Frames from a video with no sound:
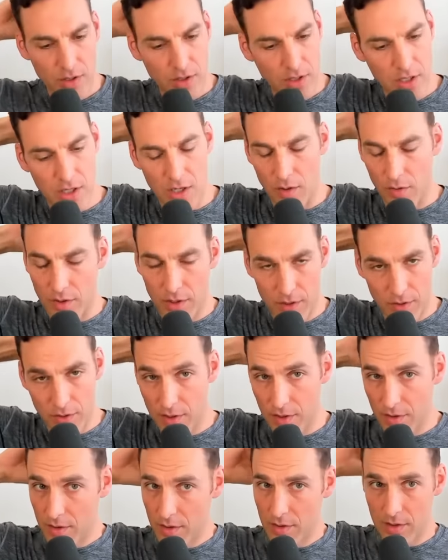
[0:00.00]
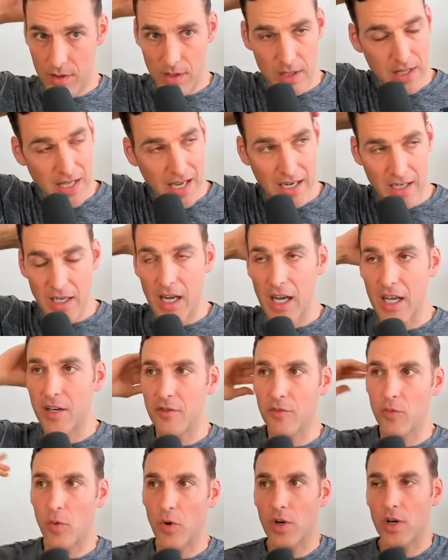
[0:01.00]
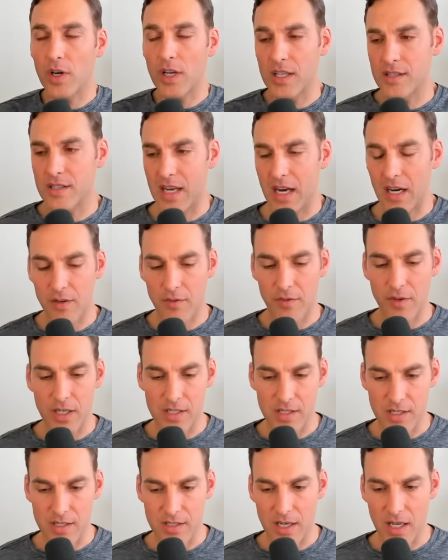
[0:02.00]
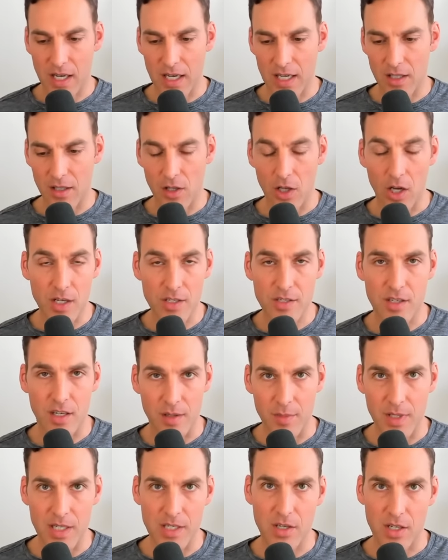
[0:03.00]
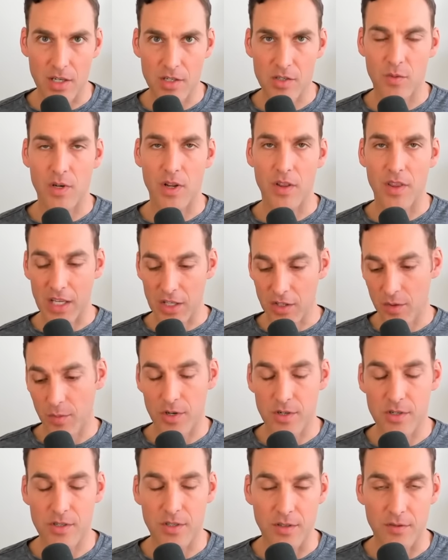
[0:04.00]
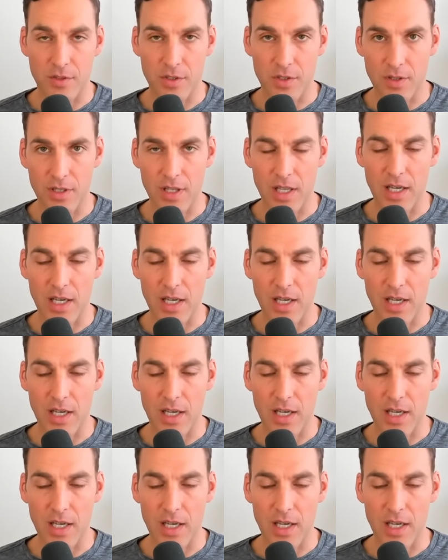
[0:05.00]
you know, the, that kind of work and sacrifice is not lost on me. So I just want to thank you personally for doing